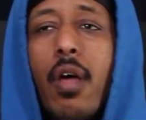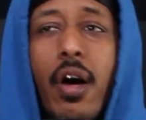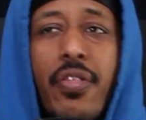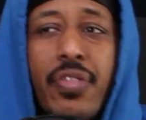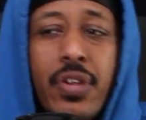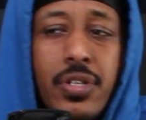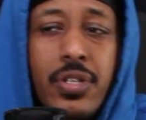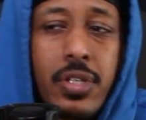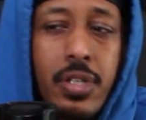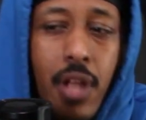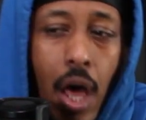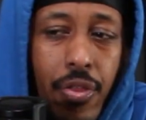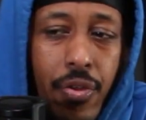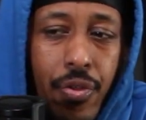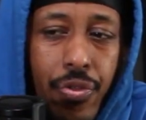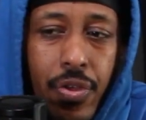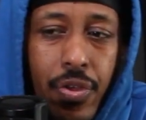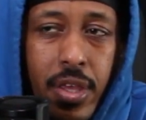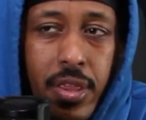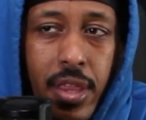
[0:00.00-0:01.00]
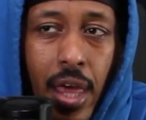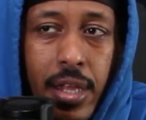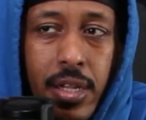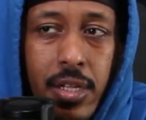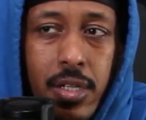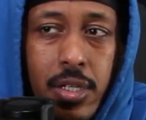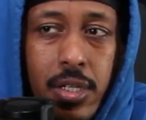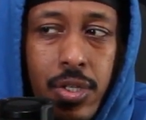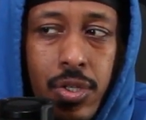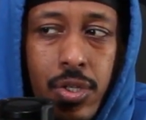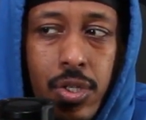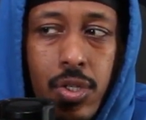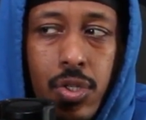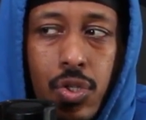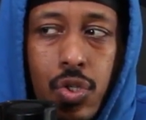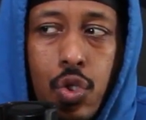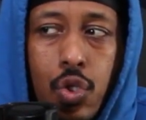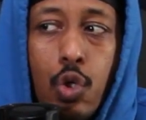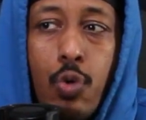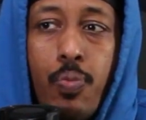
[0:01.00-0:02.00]
There's another thing that is
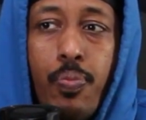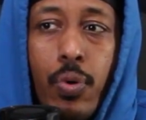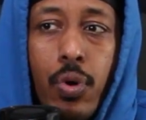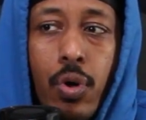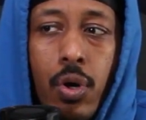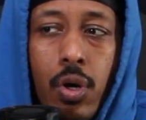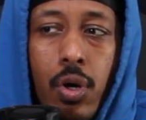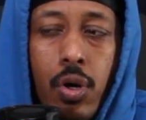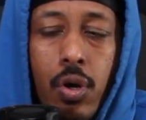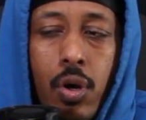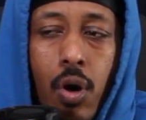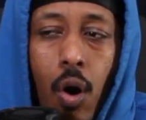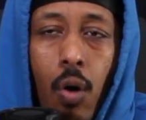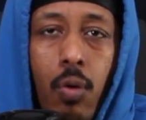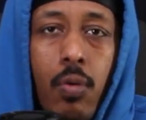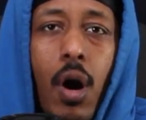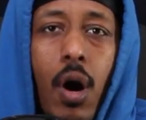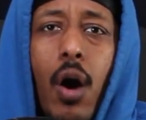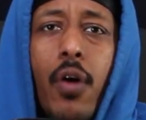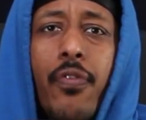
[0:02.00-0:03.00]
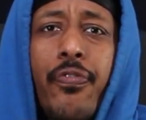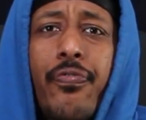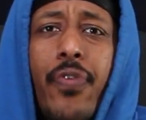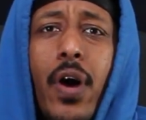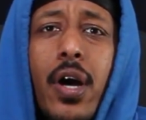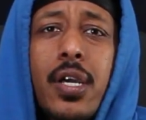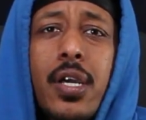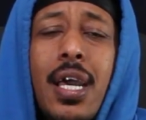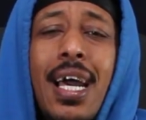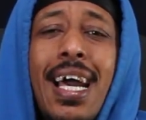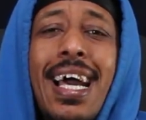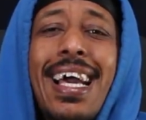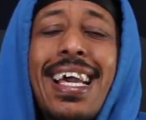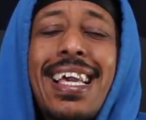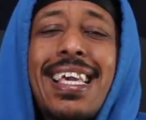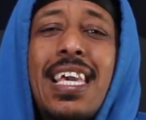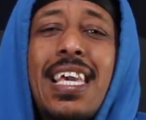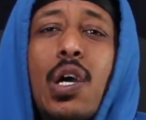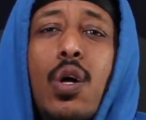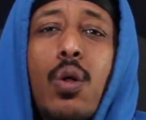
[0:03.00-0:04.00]
super... Oh, fuck.
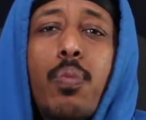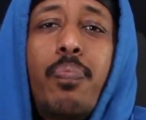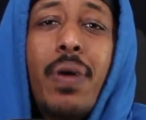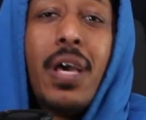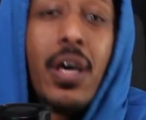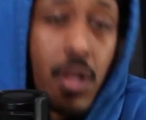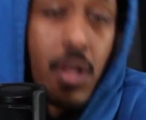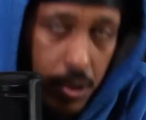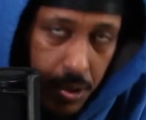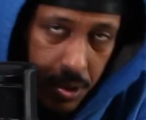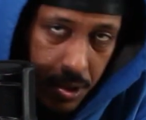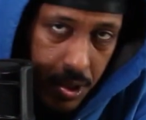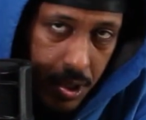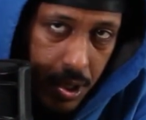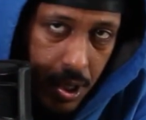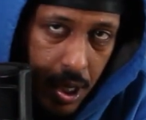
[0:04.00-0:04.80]
Kill Bill.